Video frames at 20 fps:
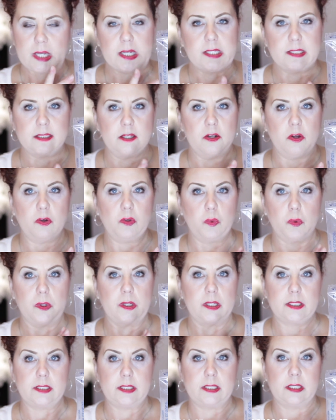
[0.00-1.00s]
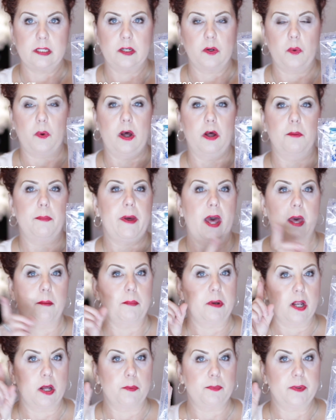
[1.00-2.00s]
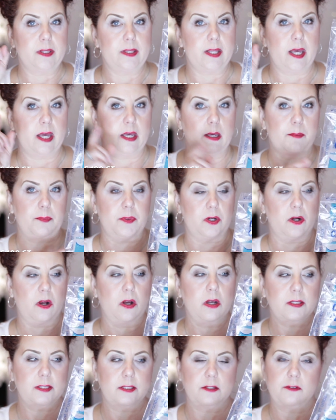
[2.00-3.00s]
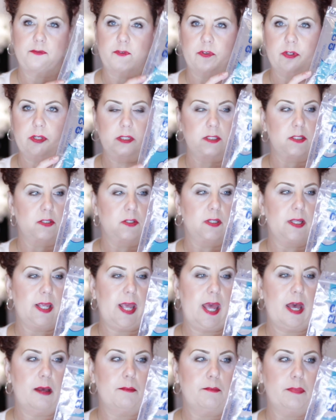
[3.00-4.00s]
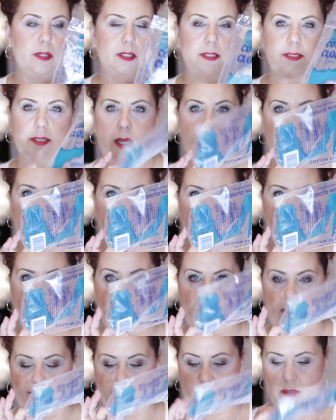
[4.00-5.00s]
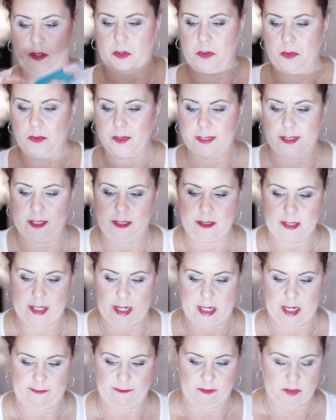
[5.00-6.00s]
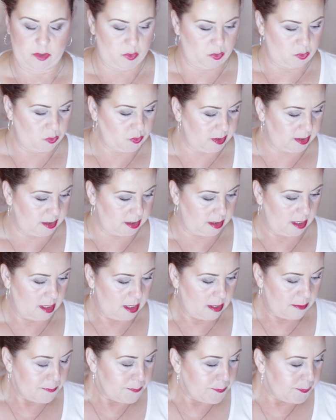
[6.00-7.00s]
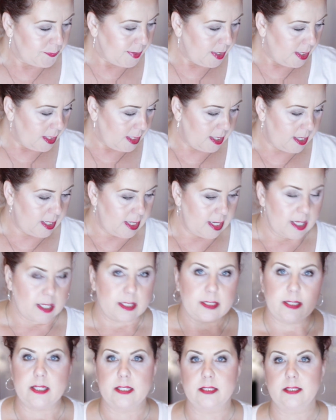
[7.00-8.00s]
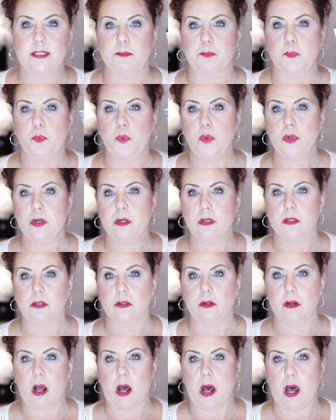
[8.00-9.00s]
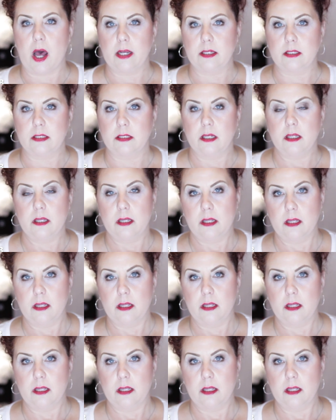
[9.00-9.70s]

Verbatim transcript: it's an old one I did it a while back but I'll put that up there also for you to look at but um, I have those that I've used and then some more little cotton